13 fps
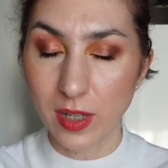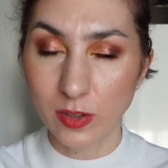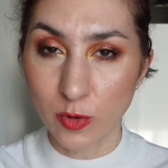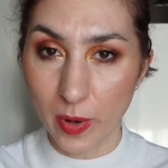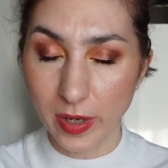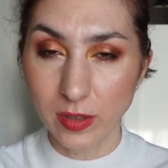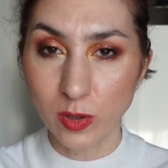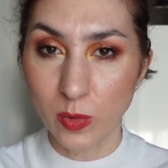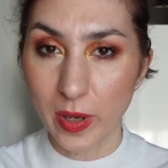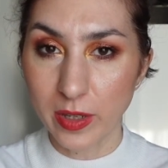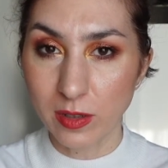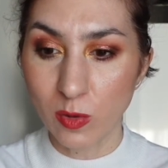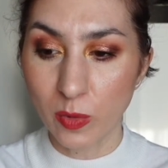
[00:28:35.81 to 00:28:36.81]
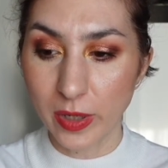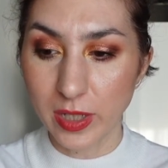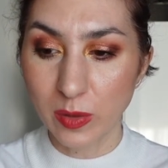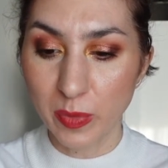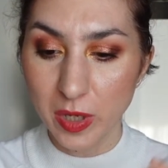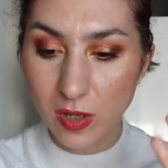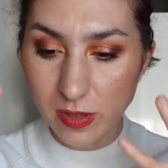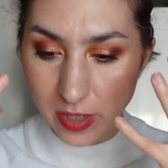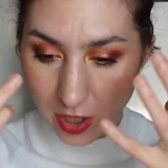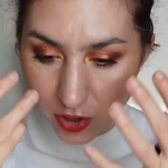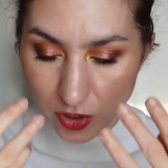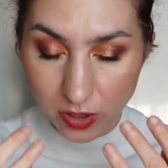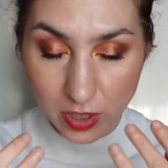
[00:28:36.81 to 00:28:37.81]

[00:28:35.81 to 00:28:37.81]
Dragon together with it because they,